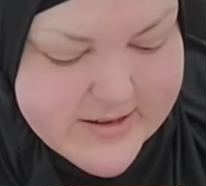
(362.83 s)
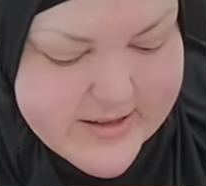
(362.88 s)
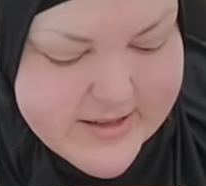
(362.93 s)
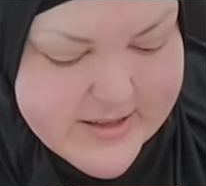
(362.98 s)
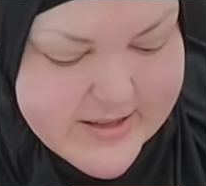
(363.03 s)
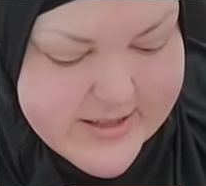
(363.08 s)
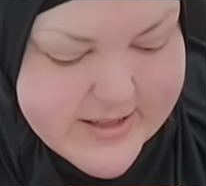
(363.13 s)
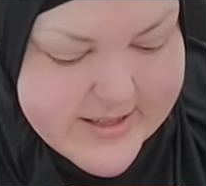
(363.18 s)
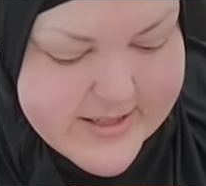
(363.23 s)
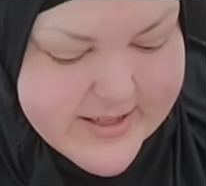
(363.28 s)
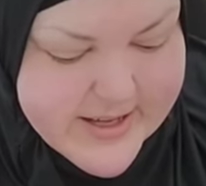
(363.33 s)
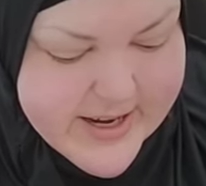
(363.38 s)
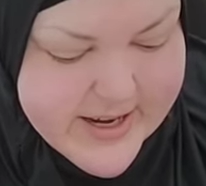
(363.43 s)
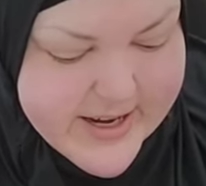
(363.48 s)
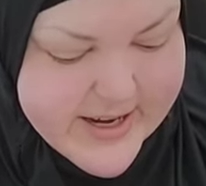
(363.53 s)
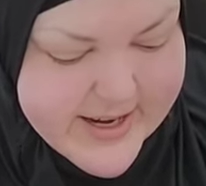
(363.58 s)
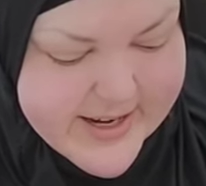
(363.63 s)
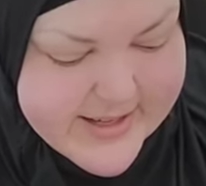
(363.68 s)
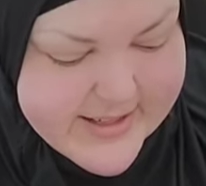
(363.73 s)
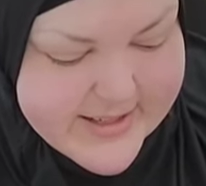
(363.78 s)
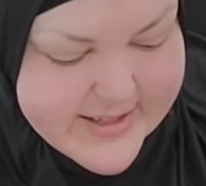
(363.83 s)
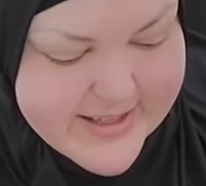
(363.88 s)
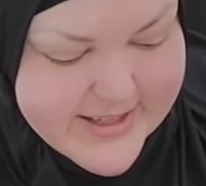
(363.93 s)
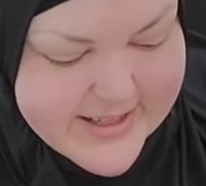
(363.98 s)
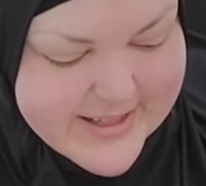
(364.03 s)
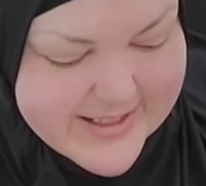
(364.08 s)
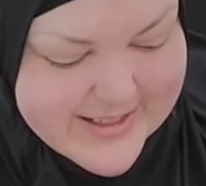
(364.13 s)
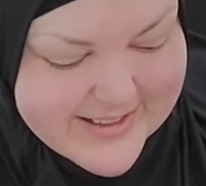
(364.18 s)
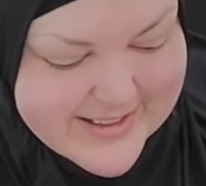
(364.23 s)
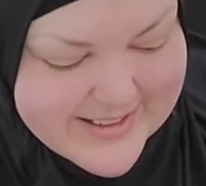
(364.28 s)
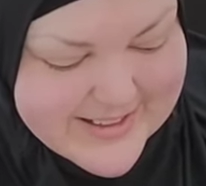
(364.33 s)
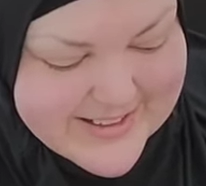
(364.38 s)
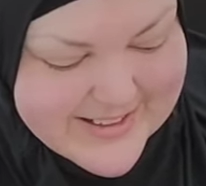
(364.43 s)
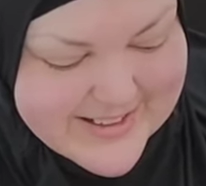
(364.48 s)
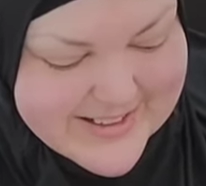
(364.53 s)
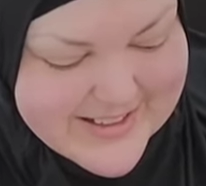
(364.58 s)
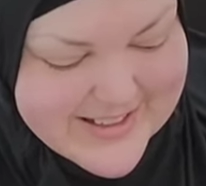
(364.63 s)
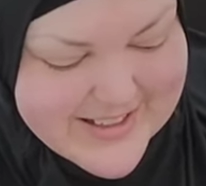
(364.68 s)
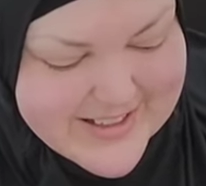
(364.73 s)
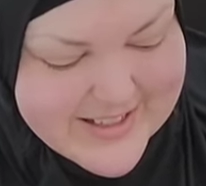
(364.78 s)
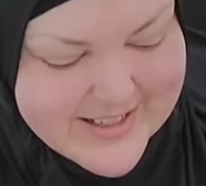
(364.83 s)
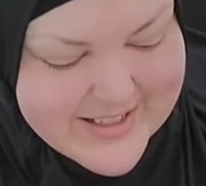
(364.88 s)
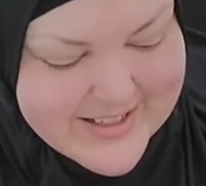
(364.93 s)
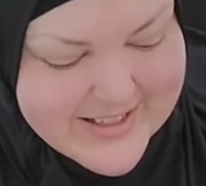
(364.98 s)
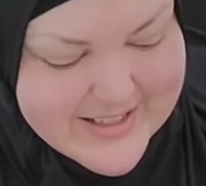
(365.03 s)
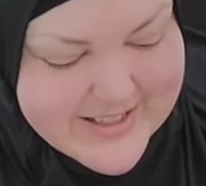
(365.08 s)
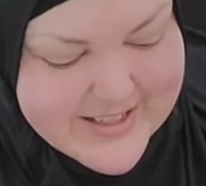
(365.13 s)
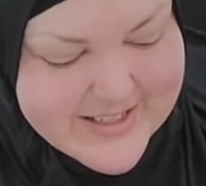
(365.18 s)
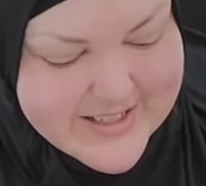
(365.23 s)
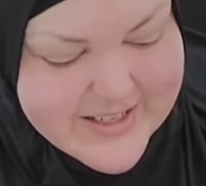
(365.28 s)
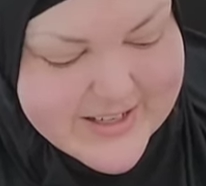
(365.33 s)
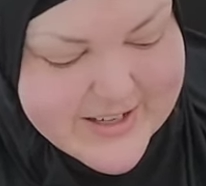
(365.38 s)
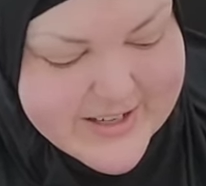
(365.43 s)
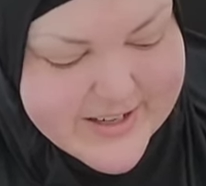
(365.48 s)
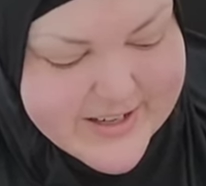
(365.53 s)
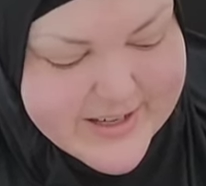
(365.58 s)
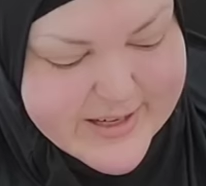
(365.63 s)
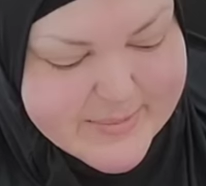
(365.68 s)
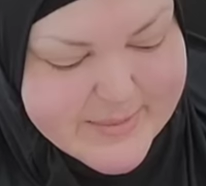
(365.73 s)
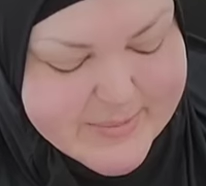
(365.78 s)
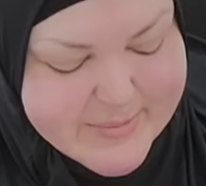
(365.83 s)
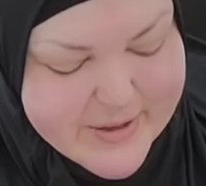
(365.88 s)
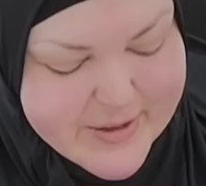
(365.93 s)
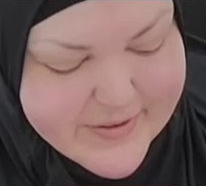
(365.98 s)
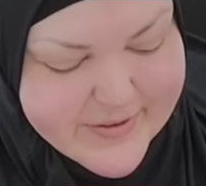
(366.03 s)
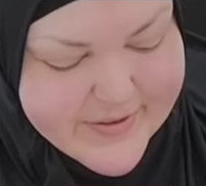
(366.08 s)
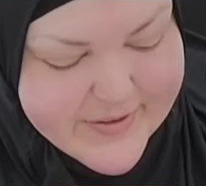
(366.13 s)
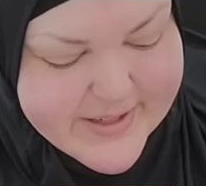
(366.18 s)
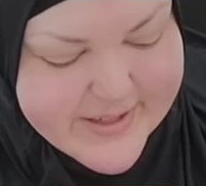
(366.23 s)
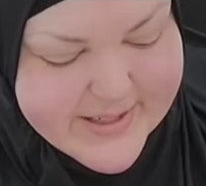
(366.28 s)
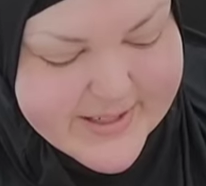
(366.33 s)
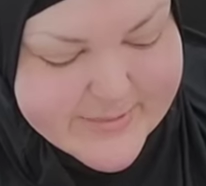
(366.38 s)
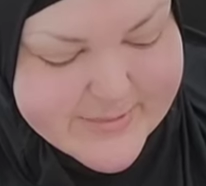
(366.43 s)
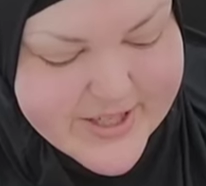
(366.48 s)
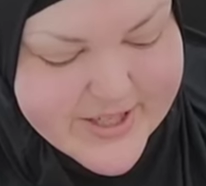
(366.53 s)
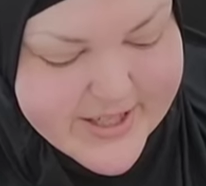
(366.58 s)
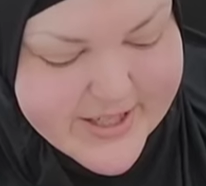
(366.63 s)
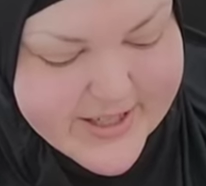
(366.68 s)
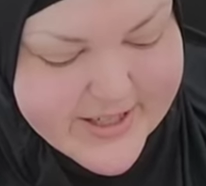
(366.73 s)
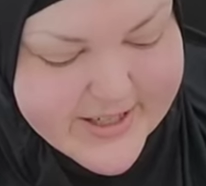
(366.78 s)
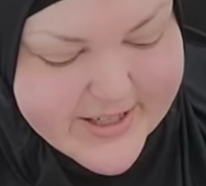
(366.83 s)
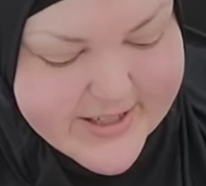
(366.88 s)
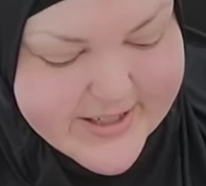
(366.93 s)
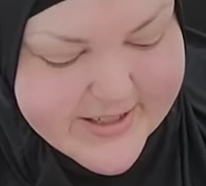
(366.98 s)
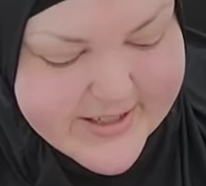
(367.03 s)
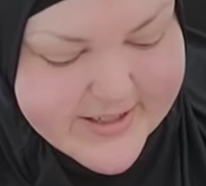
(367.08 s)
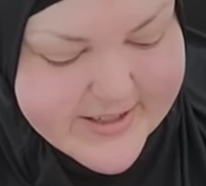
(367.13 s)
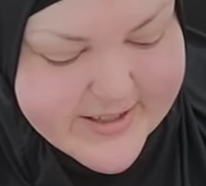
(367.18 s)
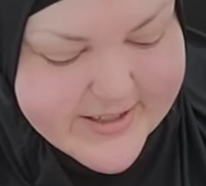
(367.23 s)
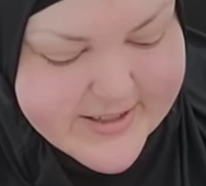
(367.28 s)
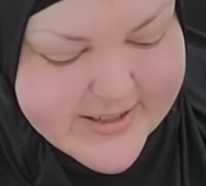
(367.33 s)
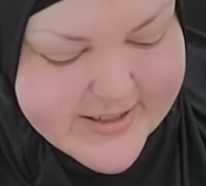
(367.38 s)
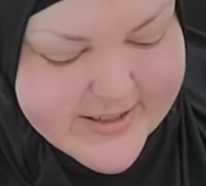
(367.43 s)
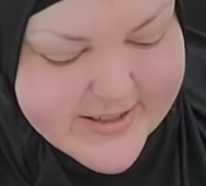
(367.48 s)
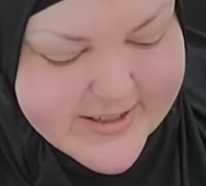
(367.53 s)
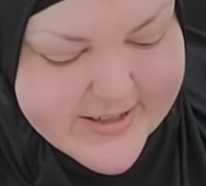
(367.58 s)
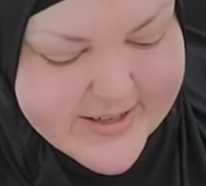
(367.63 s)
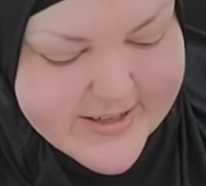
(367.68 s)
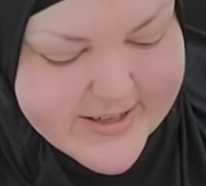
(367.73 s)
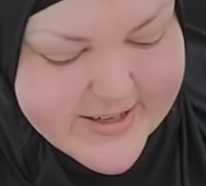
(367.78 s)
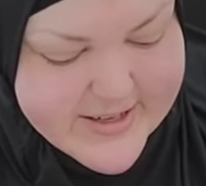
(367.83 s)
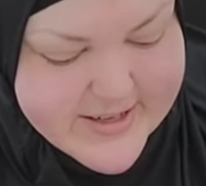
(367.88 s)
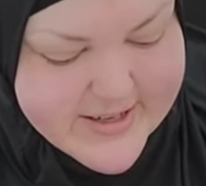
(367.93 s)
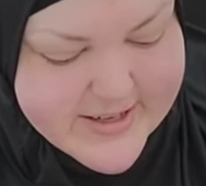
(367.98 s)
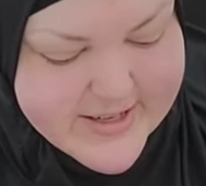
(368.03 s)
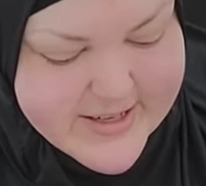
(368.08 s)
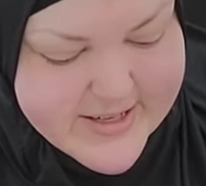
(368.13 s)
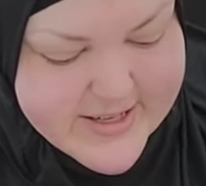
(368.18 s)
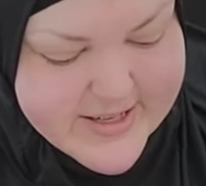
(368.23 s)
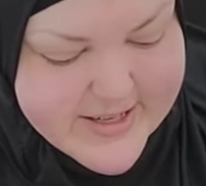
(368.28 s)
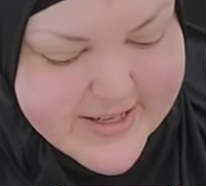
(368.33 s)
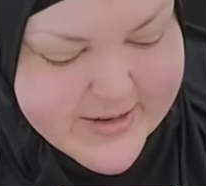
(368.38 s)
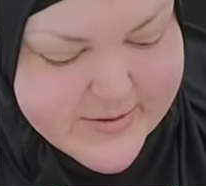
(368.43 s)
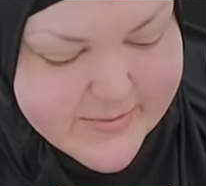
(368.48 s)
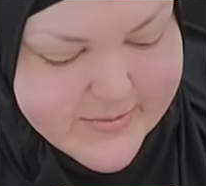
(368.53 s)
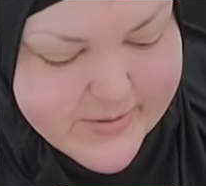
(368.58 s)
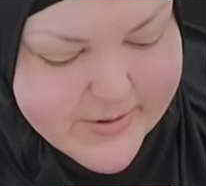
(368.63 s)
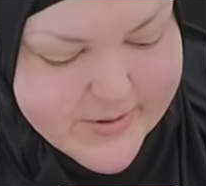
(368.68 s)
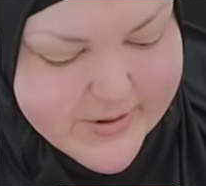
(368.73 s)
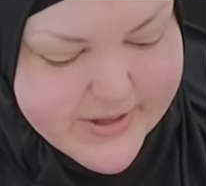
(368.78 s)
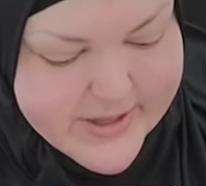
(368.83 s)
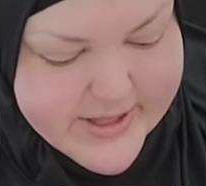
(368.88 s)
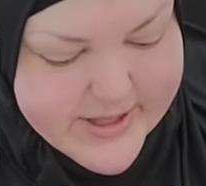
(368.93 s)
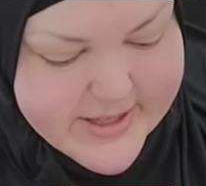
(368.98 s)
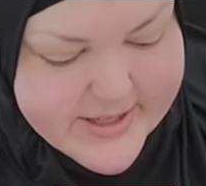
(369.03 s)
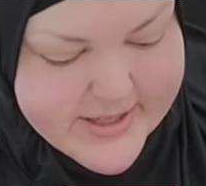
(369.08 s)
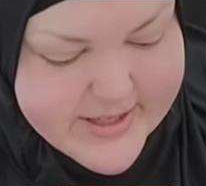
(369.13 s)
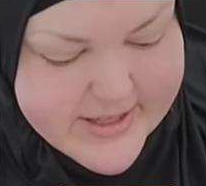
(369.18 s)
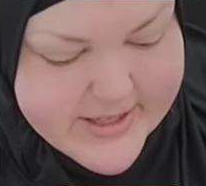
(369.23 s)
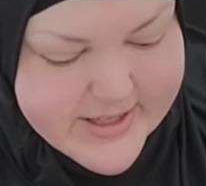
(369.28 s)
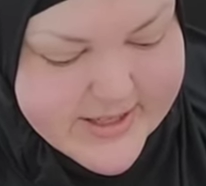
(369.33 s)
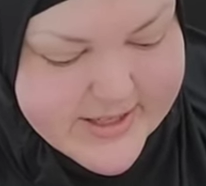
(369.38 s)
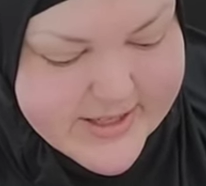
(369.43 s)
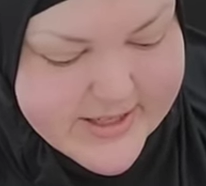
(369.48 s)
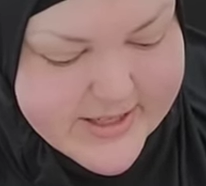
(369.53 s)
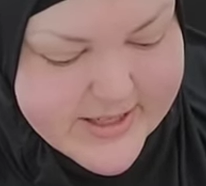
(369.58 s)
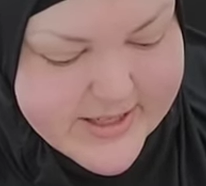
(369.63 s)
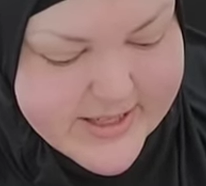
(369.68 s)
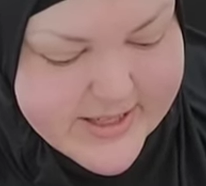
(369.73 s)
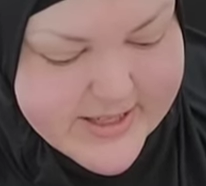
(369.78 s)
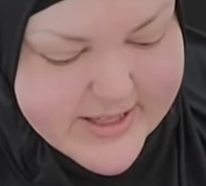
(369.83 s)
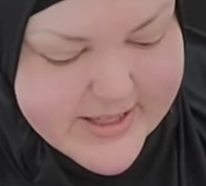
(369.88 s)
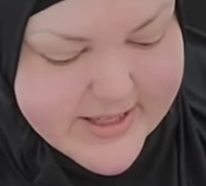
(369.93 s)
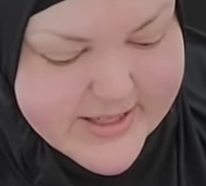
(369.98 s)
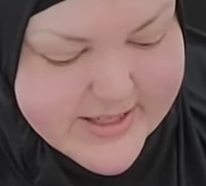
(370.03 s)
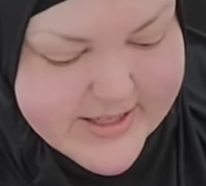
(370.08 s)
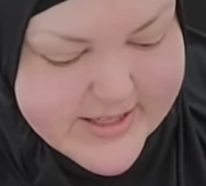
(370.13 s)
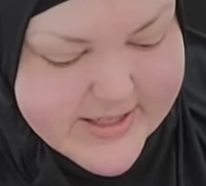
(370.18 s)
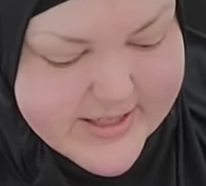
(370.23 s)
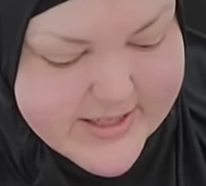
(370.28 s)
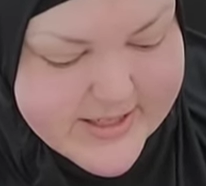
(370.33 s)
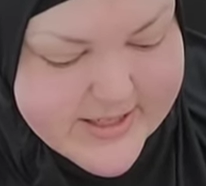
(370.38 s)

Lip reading: then the sides, they're not gonna be perfect, I'm sure. And then you roll it like this.